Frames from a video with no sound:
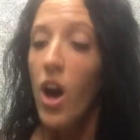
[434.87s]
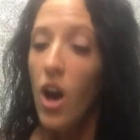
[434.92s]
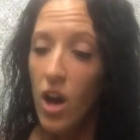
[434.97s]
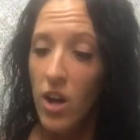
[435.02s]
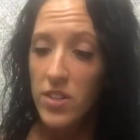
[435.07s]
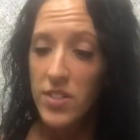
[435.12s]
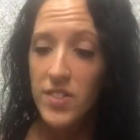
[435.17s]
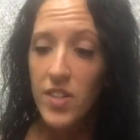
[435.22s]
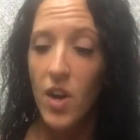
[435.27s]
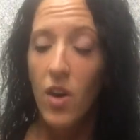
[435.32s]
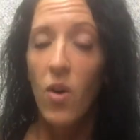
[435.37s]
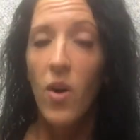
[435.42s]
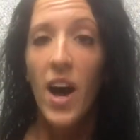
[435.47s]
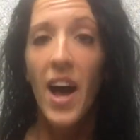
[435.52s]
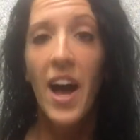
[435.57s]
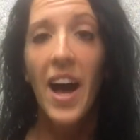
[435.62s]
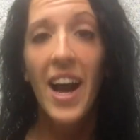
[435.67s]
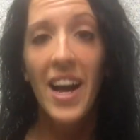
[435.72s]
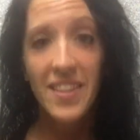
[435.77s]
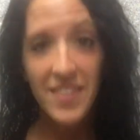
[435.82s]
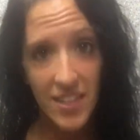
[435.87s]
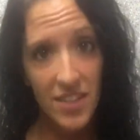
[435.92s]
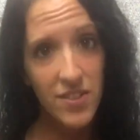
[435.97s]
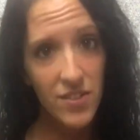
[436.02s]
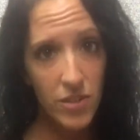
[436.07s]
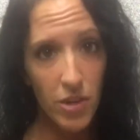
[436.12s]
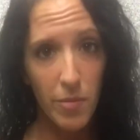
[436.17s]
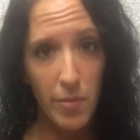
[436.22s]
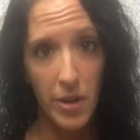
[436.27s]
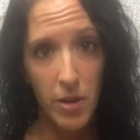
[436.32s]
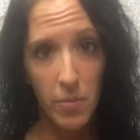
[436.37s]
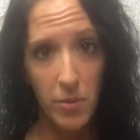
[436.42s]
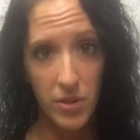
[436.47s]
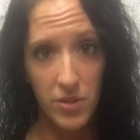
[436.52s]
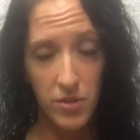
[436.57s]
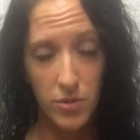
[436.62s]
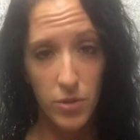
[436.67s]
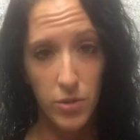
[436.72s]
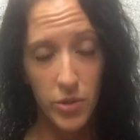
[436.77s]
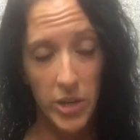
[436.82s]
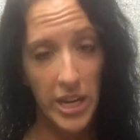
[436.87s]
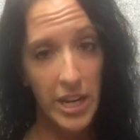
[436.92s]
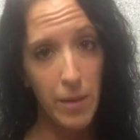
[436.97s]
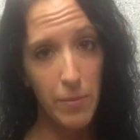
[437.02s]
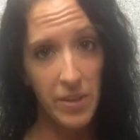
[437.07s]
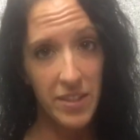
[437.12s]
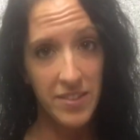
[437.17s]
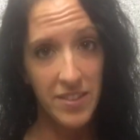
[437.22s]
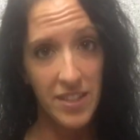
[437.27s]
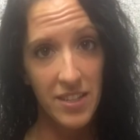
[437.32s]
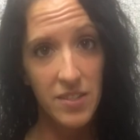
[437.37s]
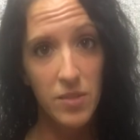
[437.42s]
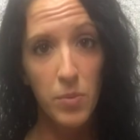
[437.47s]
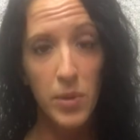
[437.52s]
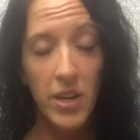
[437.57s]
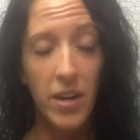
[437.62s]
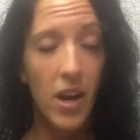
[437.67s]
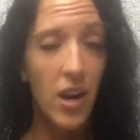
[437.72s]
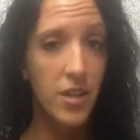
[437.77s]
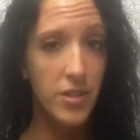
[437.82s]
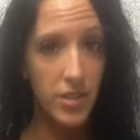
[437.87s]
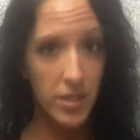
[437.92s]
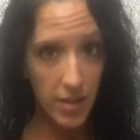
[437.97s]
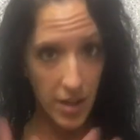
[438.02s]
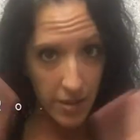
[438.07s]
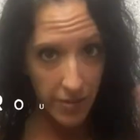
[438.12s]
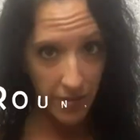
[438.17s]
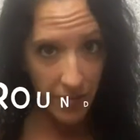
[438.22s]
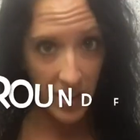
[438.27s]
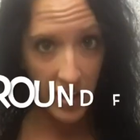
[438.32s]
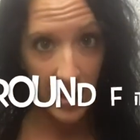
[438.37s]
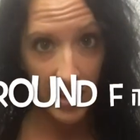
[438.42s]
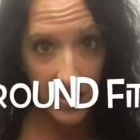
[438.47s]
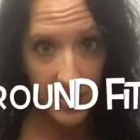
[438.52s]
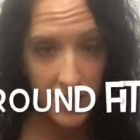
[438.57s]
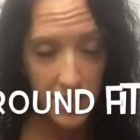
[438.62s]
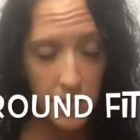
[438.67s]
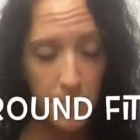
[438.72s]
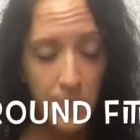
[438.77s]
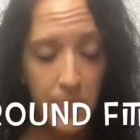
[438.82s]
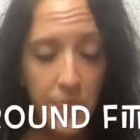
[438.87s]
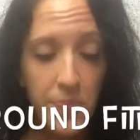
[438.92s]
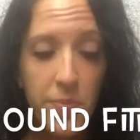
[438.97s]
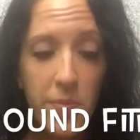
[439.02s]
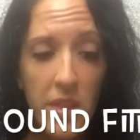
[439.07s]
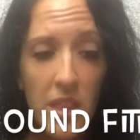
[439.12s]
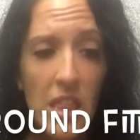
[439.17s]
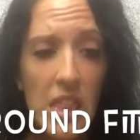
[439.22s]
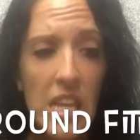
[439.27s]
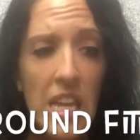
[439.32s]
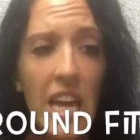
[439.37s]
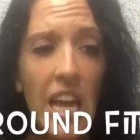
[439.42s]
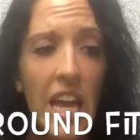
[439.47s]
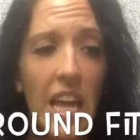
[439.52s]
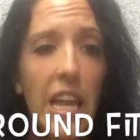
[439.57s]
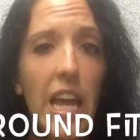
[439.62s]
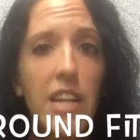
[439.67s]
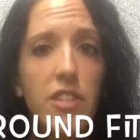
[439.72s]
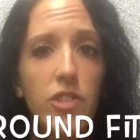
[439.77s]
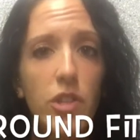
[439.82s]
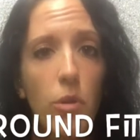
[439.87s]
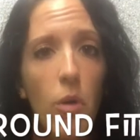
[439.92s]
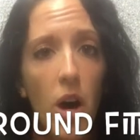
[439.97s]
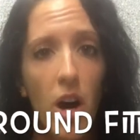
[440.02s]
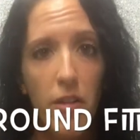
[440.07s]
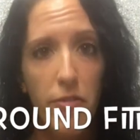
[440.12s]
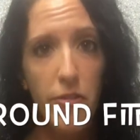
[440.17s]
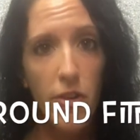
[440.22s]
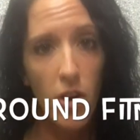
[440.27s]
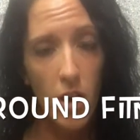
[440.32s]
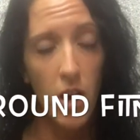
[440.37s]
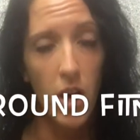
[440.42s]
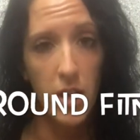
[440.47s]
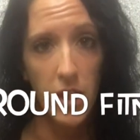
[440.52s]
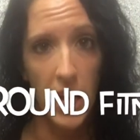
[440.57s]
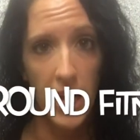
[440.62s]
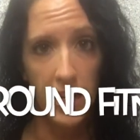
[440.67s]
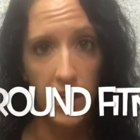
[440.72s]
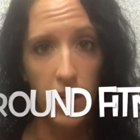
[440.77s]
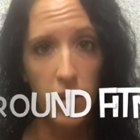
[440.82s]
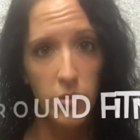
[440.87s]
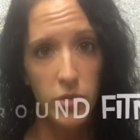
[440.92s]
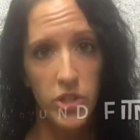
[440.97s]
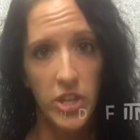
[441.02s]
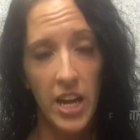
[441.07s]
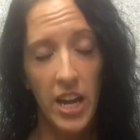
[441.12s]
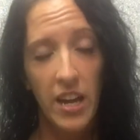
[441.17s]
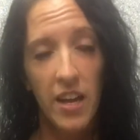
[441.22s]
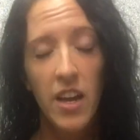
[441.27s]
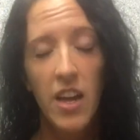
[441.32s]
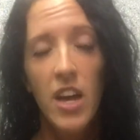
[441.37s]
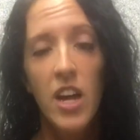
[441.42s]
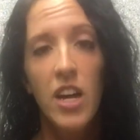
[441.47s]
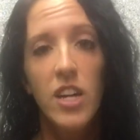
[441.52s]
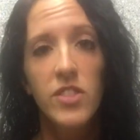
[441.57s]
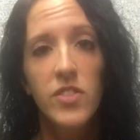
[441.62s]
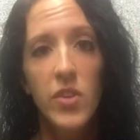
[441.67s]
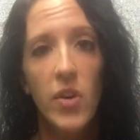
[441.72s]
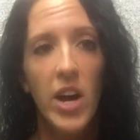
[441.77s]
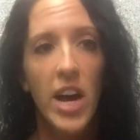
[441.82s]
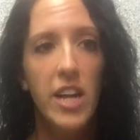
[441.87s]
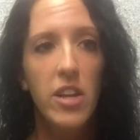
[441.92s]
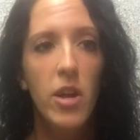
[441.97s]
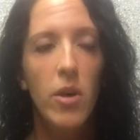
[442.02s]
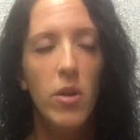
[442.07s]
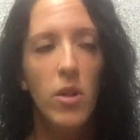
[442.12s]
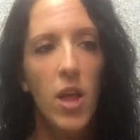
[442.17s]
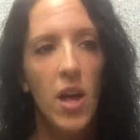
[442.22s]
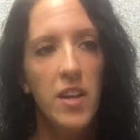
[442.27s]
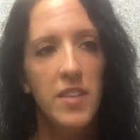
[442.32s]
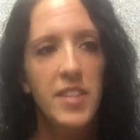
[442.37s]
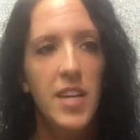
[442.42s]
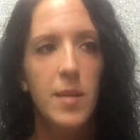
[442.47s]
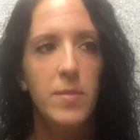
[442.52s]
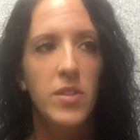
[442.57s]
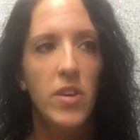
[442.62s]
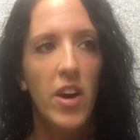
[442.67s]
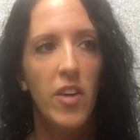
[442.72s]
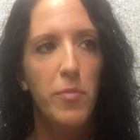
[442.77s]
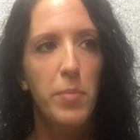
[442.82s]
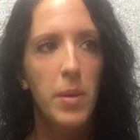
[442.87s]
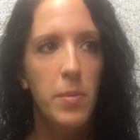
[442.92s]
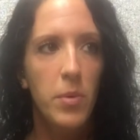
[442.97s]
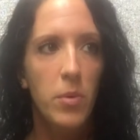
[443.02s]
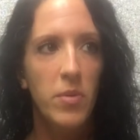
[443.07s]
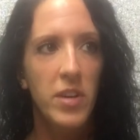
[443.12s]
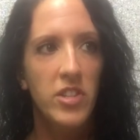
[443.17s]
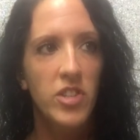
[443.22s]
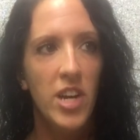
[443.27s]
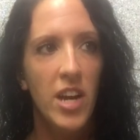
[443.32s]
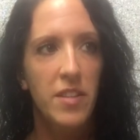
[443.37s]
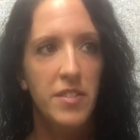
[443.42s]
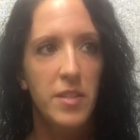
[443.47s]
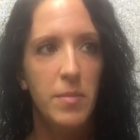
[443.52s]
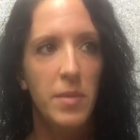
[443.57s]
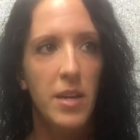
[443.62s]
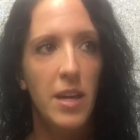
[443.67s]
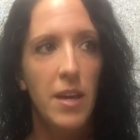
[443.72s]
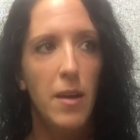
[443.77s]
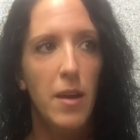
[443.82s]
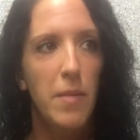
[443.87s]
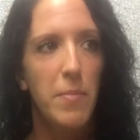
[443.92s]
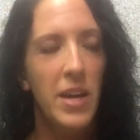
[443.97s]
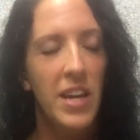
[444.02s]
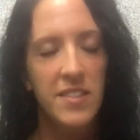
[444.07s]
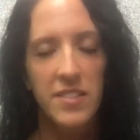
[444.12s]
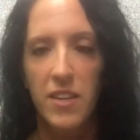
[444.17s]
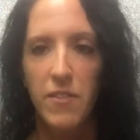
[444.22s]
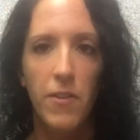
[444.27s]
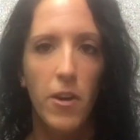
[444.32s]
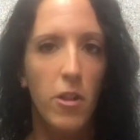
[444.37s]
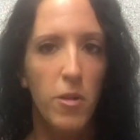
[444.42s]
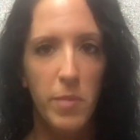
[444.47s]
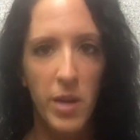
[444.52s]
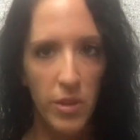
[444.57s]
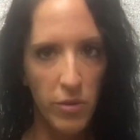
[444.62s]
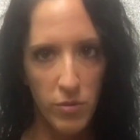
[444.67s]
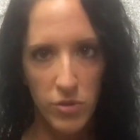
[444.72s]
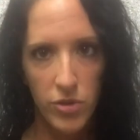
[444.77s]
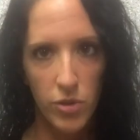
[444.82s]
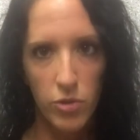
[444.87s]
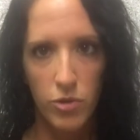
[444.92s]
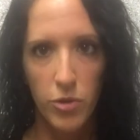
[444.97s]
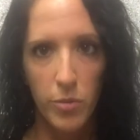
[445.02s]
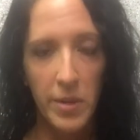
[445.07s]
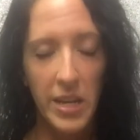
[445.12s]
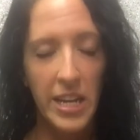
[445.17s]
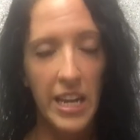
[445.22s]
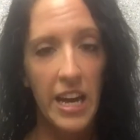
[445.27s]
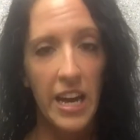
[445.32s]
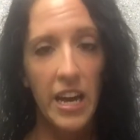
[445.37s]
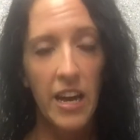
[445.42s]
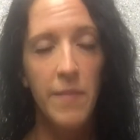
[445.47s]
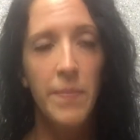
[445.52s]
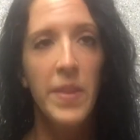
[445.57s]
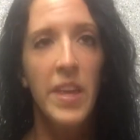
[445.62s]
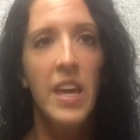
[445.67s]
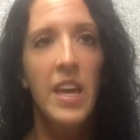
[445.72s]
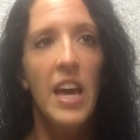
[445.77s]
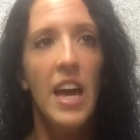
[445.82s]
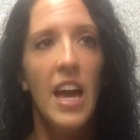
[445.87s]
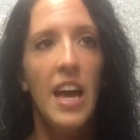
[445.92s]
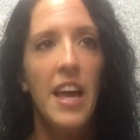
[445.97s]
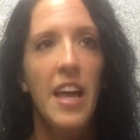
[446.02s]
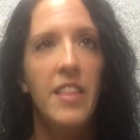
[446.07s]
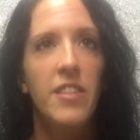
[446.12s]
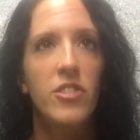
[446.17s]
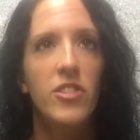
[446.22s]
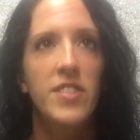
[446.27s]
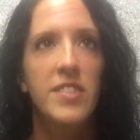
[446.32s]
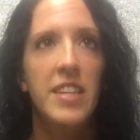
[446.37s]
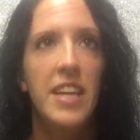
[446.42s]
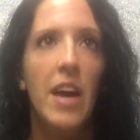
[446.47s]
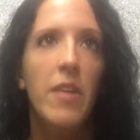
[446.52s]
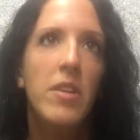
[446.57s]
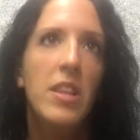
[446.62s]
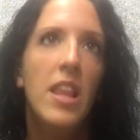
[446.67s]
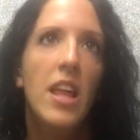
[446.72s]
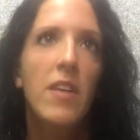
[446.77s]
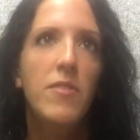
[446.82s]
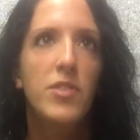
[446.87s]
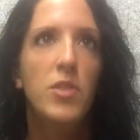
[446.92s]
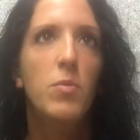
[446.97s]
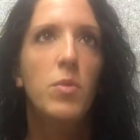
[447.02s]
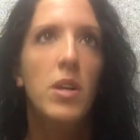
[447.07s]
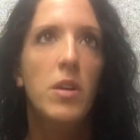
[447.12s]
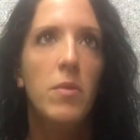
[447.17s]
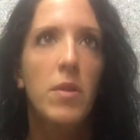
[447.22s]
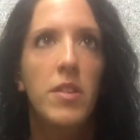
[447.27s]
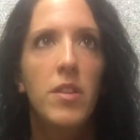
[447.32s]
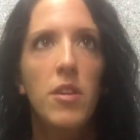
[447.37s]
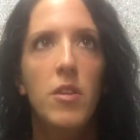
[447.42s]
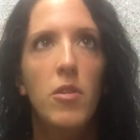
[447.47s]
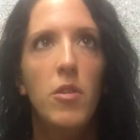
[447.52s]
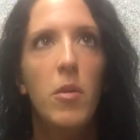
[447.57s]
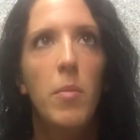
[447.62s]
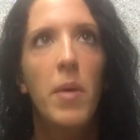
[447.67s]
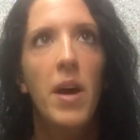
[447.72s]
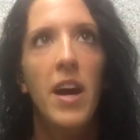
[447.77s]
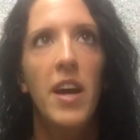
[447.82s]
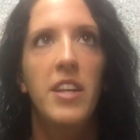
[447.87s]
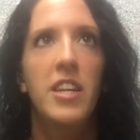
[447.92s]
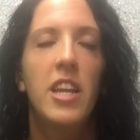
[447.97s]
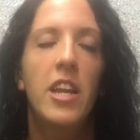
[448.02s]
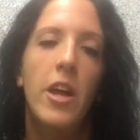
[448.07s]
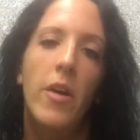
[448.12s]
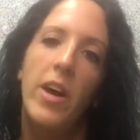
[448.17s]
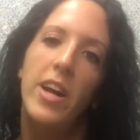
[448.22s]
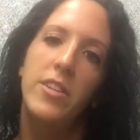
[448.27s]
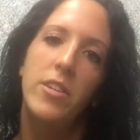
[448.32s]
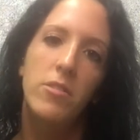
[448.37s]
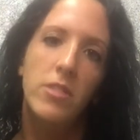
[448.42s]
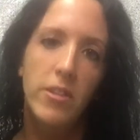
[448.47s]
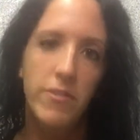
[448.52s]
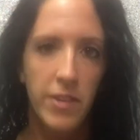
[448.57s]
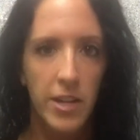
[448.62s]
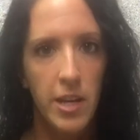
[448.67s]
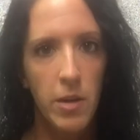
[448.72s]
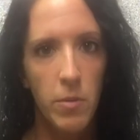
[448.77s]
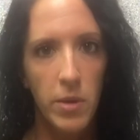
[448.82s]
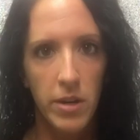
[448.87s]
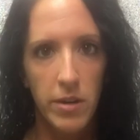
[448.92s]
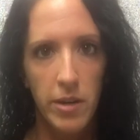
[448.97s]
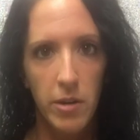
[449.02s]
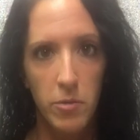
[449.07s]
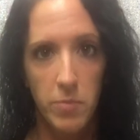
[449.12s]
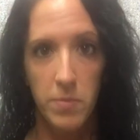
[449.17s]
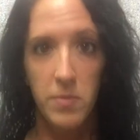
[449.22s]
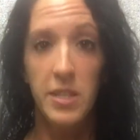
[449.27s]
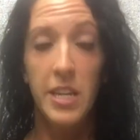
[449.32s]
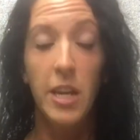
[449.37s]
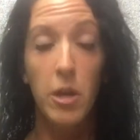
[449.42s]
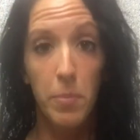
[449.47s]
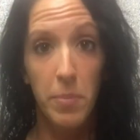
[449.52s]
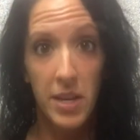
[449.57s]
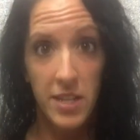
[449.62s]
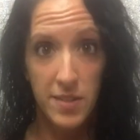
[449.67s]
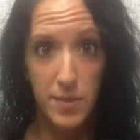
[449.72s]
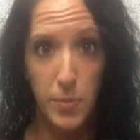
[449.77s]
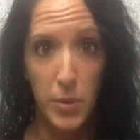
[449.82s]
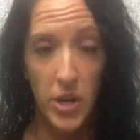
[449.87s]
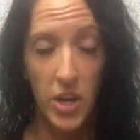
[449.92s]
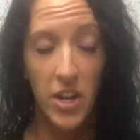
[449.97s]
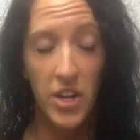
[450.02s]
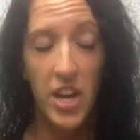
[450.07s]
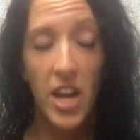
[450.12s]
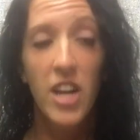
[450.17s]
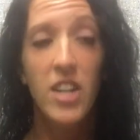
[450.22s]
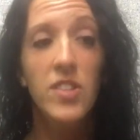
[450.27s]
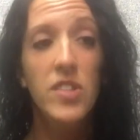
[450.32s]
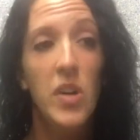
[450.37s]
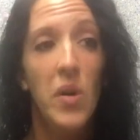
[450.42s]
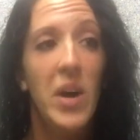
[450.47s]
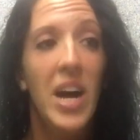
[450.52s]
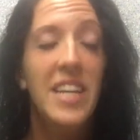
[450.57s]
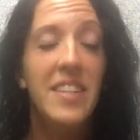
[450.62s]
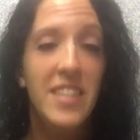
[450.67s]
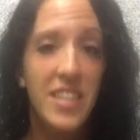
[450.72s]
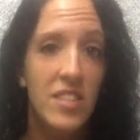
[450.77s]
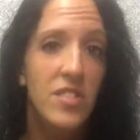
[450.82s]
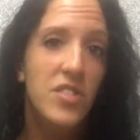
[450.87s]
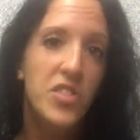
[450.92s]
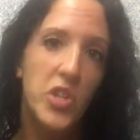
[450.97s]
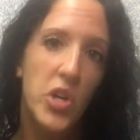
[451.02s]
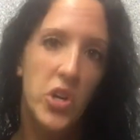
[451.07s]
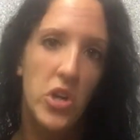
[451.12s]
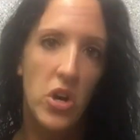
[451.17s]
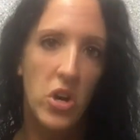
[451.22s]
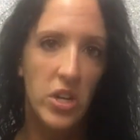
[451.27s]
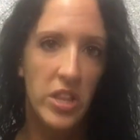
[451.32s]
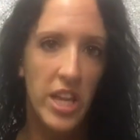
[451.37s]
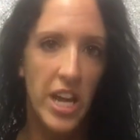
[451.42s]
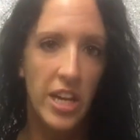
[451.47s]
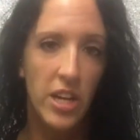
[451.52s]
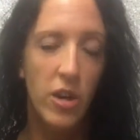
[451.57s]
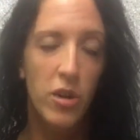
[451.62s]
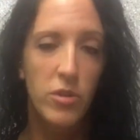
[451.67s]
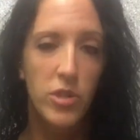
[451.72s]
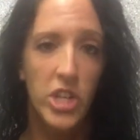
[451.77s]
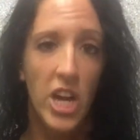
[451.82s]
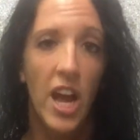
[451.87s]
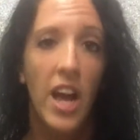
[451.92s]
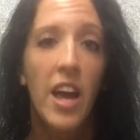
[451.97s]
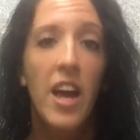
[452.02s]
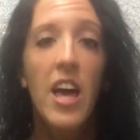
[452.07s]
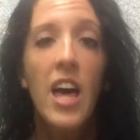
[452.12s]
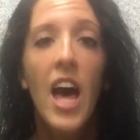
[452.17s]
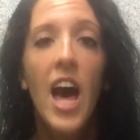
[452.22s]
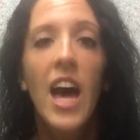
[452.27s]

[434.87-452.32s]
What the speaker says: Also, I did start my own personal training business. We are Underground Fitness, and I do offer online coaching. So I know a lot of times I'll have people reach out to me because they follow me through social media, and they're just like, I would love to work with you, but you know, I don't live anywhere near Pittsburgh. So I did start online coaching.